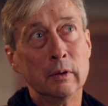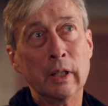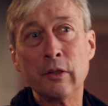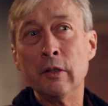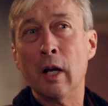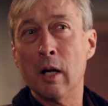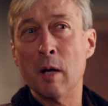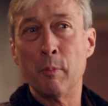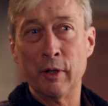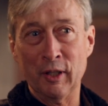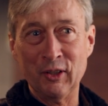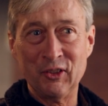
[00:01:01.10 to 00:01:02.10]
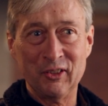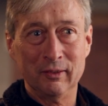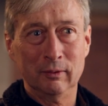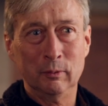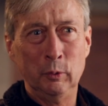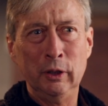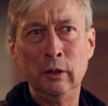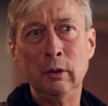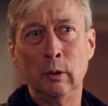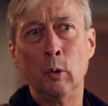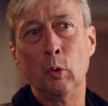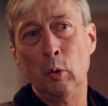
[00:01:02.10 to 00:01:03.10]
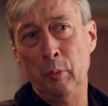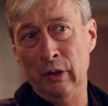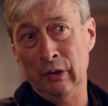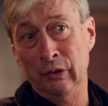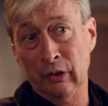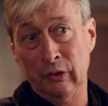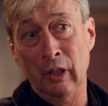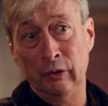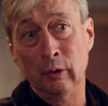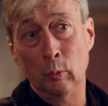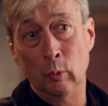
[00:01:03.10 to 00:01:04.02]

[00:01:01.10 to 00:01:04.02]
that snuck up on us. We didn't know it would be the success